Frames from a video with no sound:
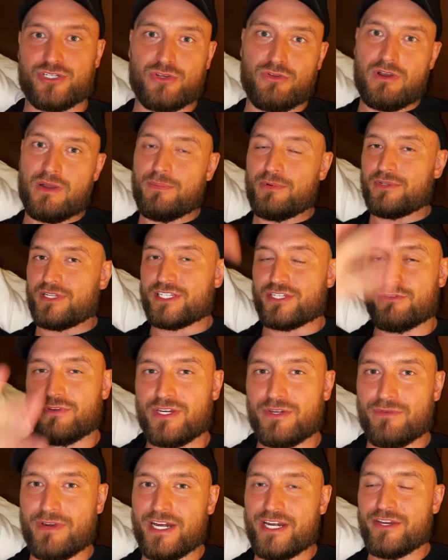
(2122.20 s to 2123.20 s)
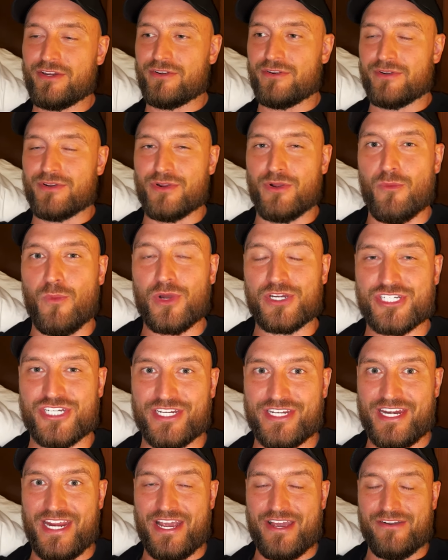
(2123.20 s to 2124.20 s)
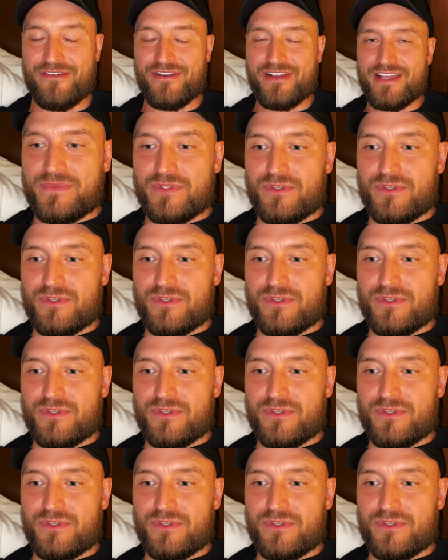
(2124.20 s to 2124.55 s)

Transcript: show up on the screen right here. Go watch it now.